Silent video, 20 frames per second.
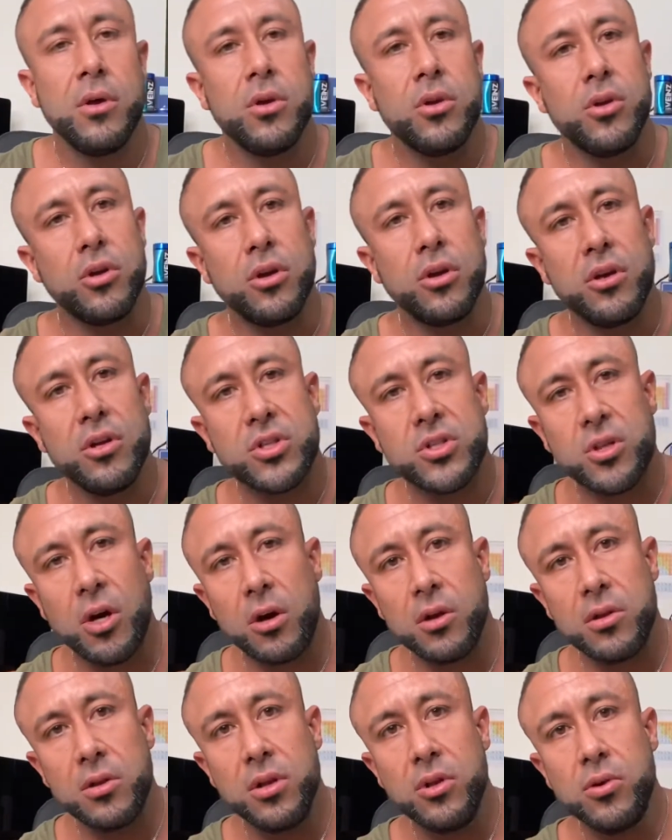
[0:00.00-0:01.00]
you're gonna start
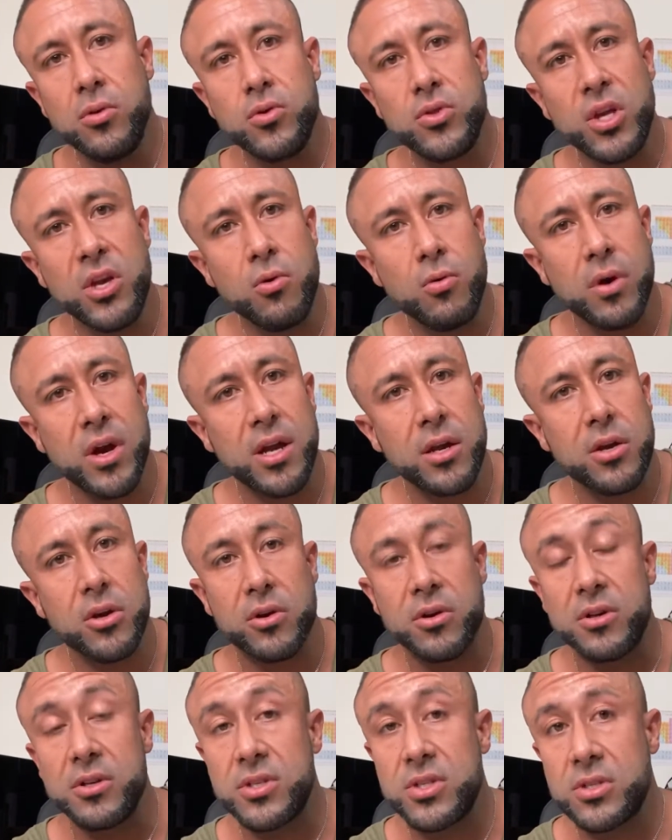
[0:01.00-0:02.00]
losing weight, you're
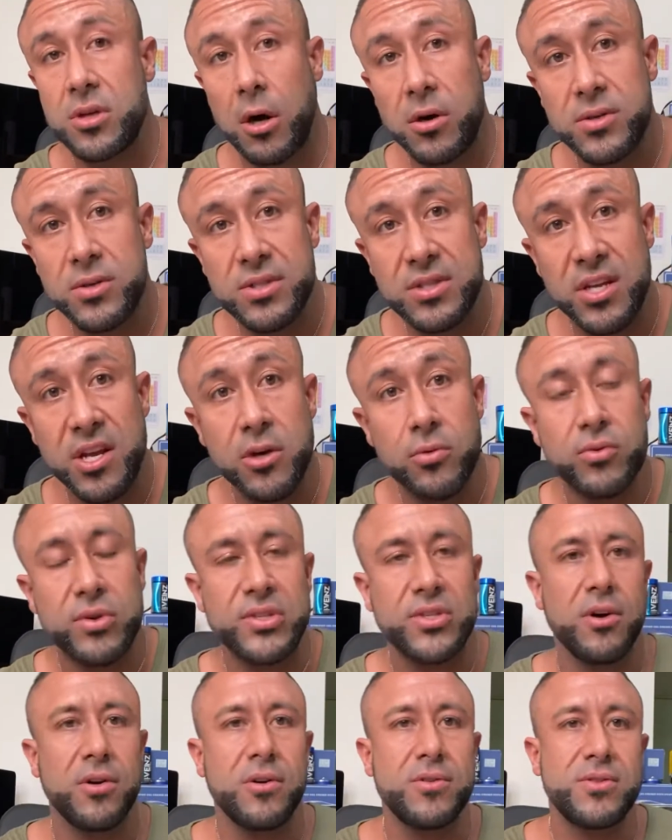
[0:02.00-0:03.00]
gonna start seeing
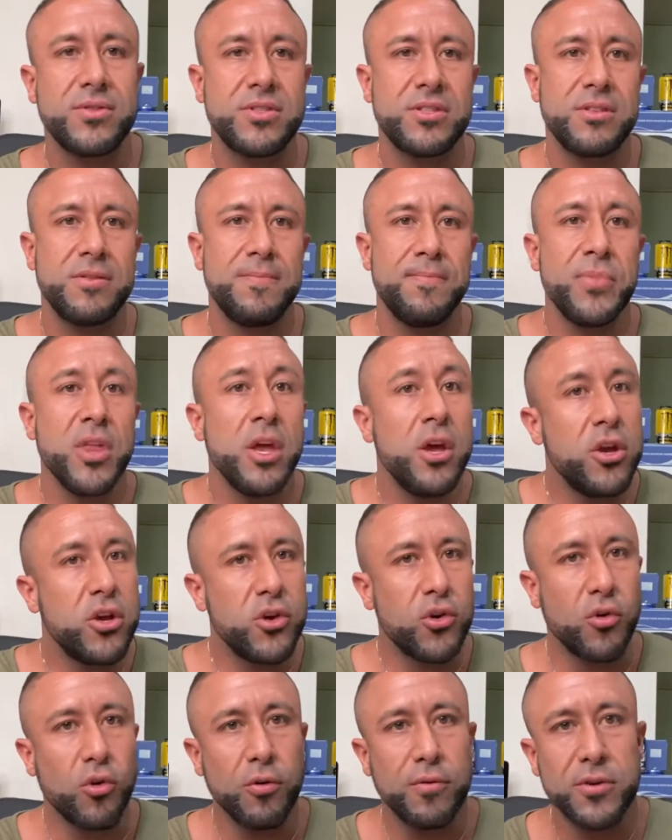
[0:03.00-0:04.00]
results.
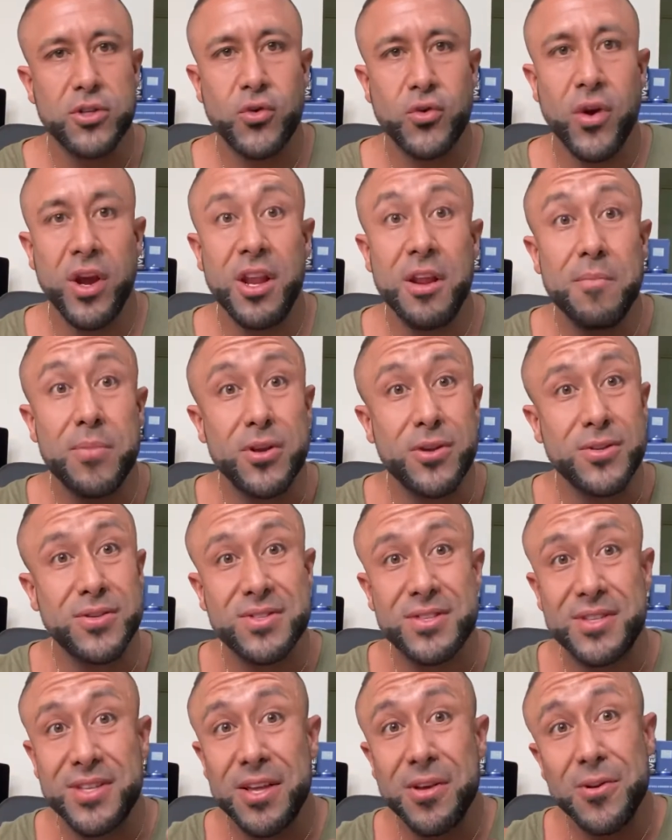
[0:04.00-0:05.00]
You're overtraining, but you
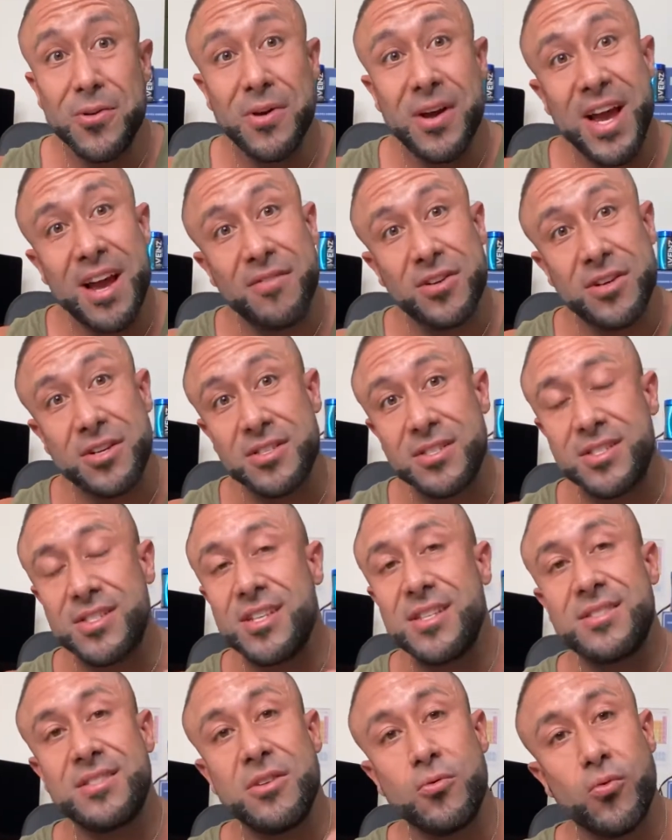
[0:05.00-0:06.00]
still have a
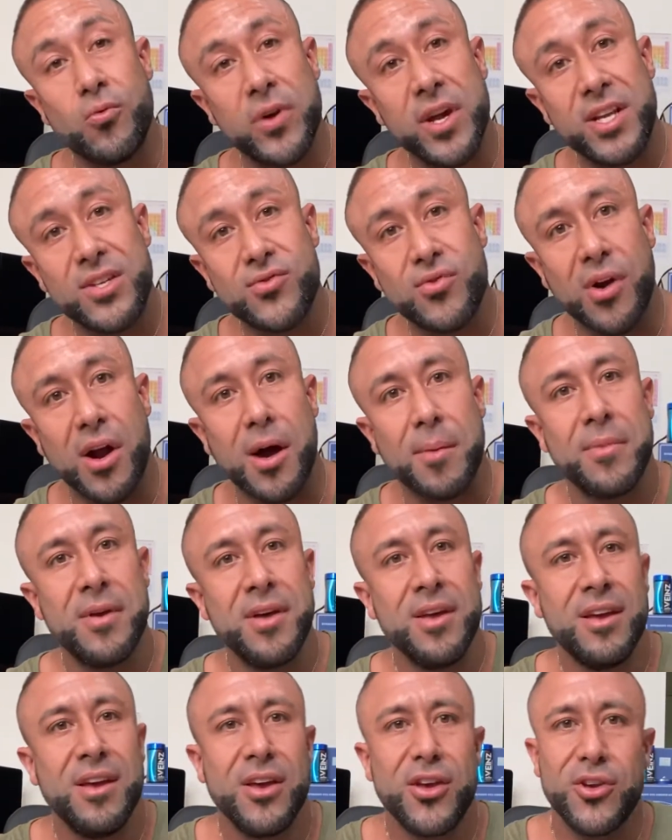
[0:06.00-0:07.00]
consistent weight drop.
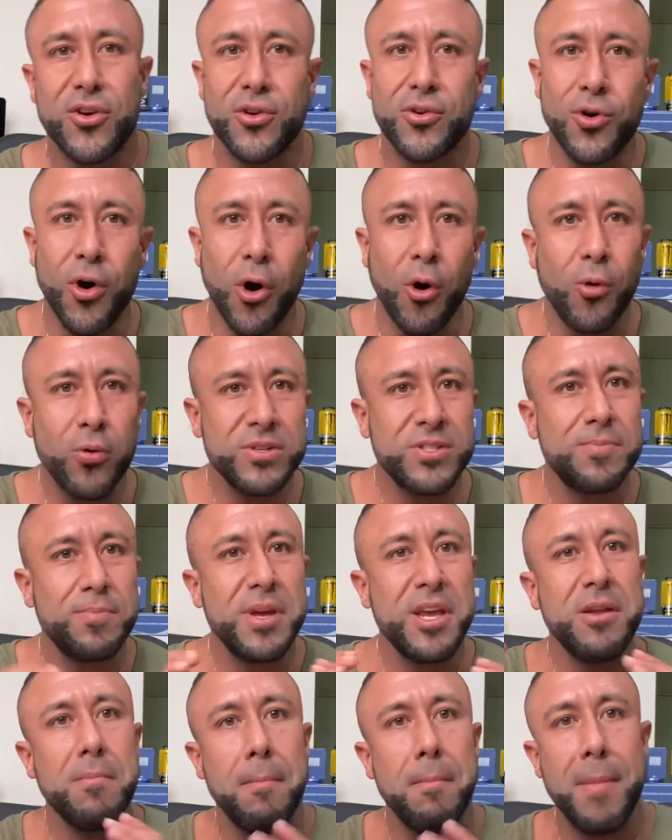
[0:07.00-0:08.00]
Your goal is
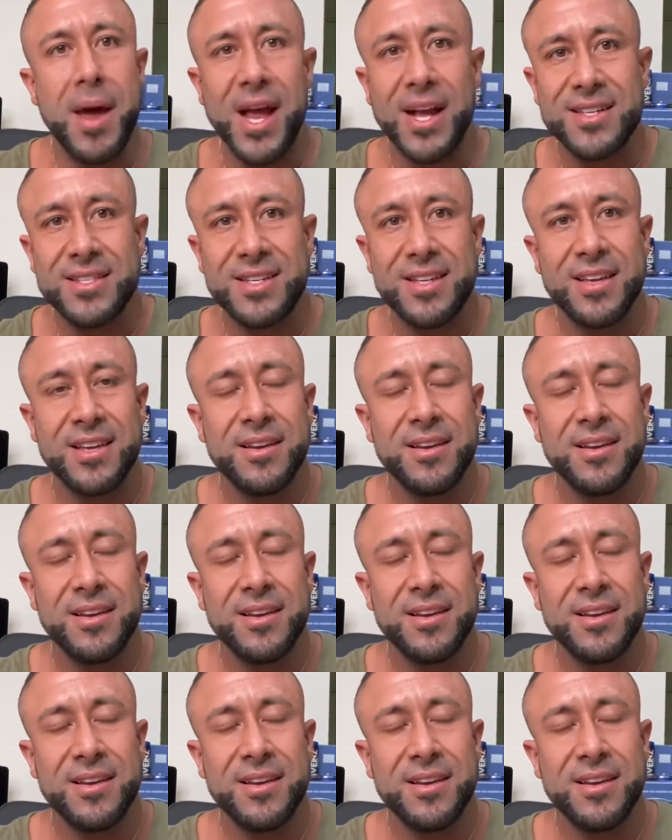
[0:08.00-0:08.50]
being met.